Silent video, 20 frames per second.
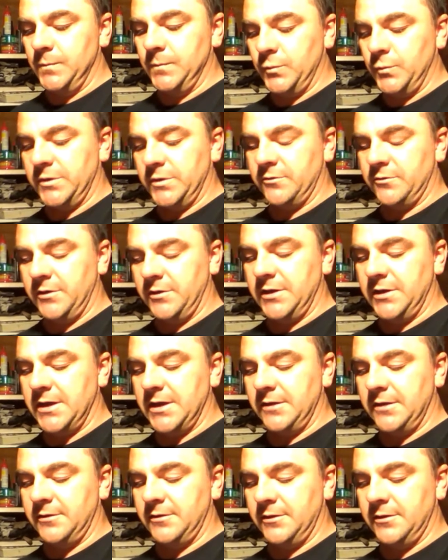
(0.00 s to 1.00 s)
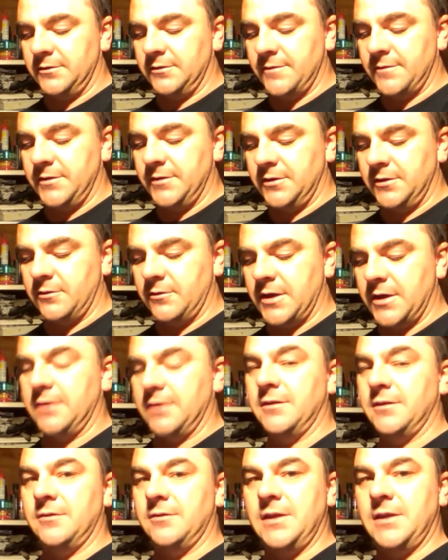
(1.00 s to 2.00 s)
when it's reading 17 on that,
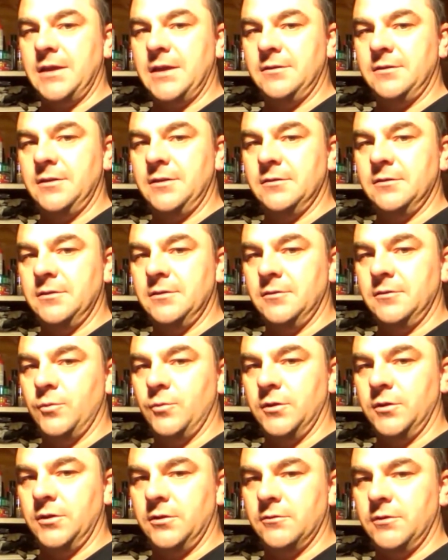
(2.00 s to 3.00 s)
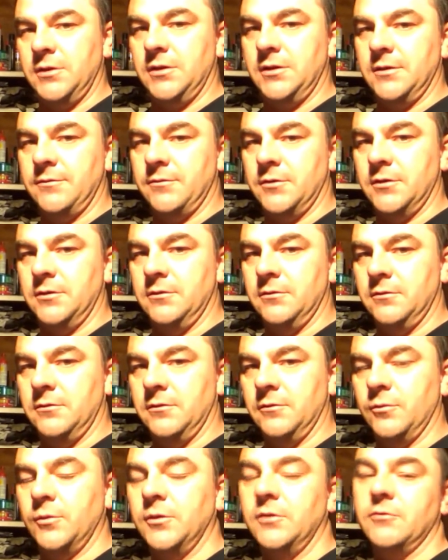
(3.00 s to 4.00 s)
it's actually 18. It's 1 degree different, so
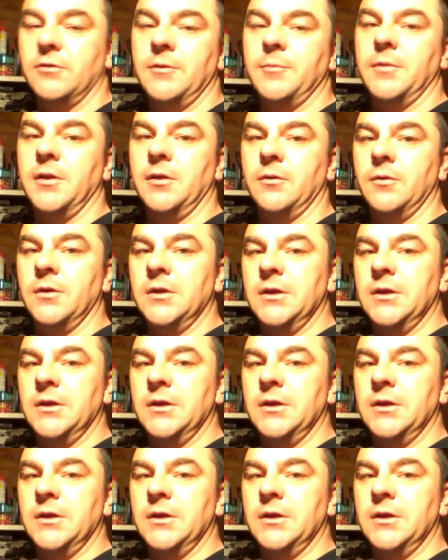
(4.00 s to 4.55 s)
it's 1 degree below.